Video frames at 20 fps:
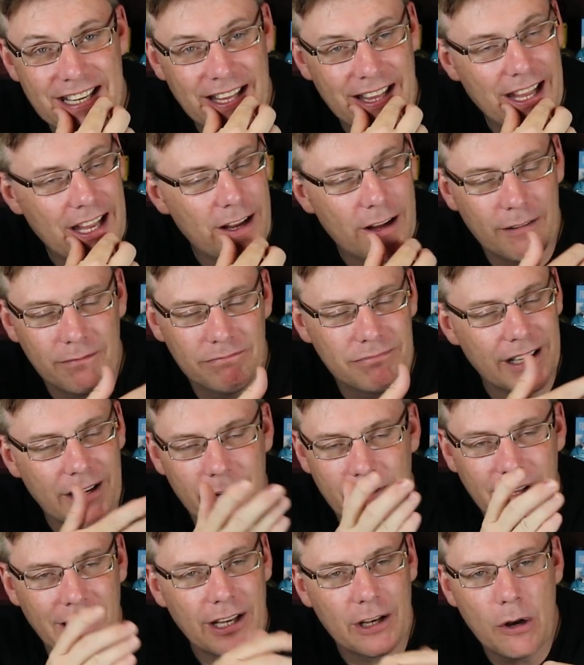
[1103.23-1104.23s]
And they
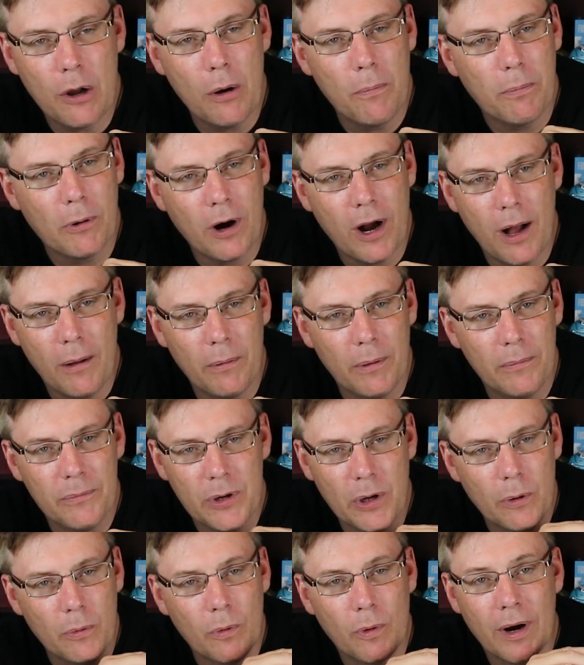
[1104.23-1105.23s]
were like, no problem,
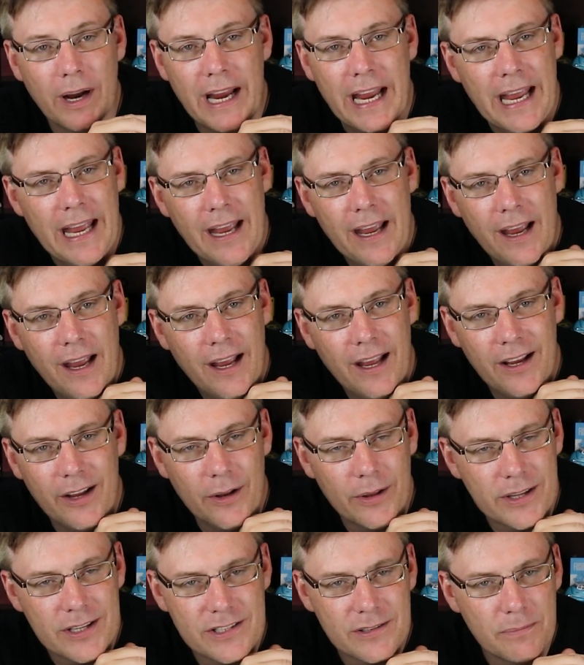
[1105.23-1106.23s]
don't worry, you
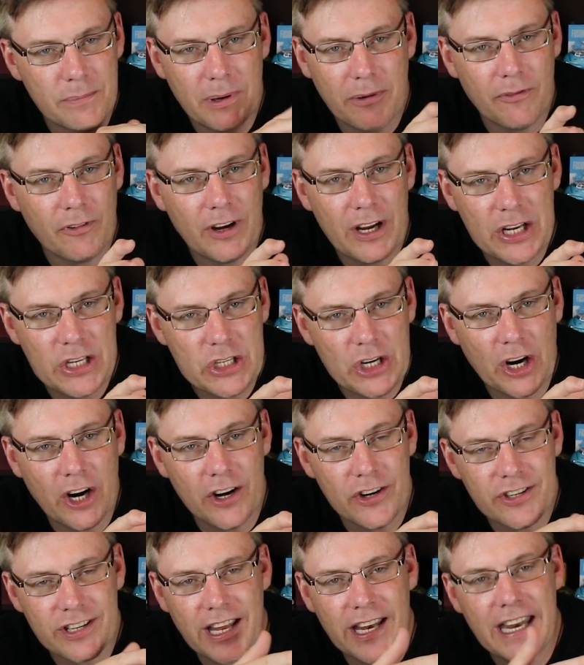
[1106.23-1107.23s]
know, this will be free of
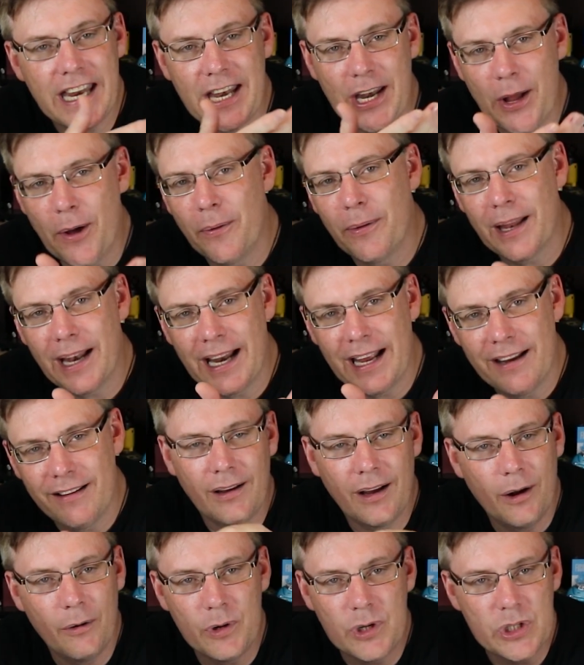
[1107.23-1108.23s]
charge. They didn't know
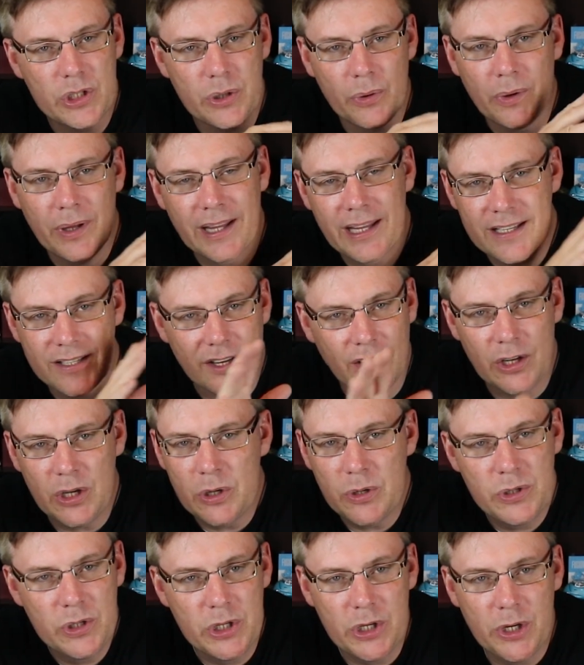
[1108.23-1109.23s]
that I was doing this on
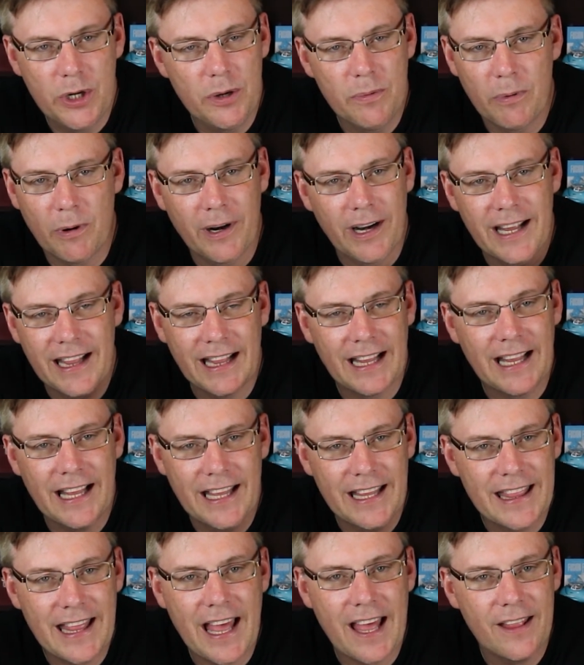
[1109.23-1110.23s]
YouTube or anything
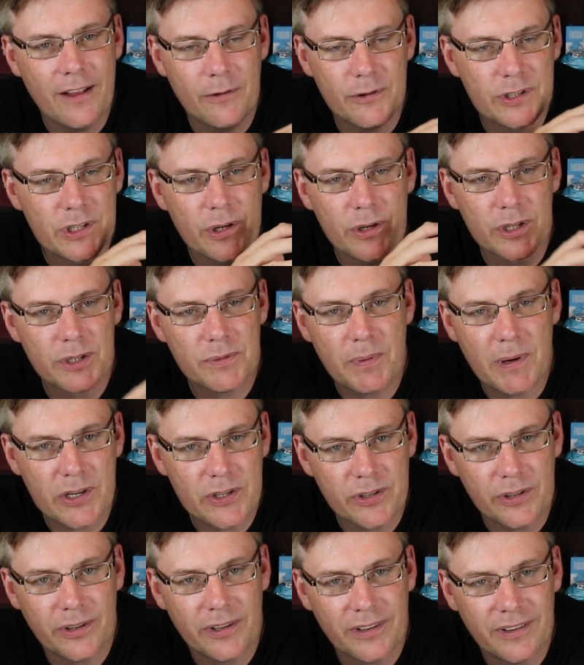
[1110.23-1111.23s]
like that. There was no
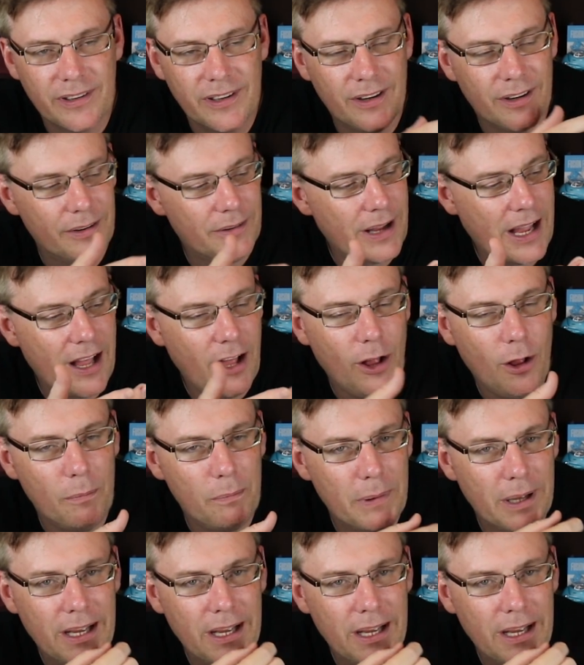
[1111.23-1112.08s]
special, you know, help.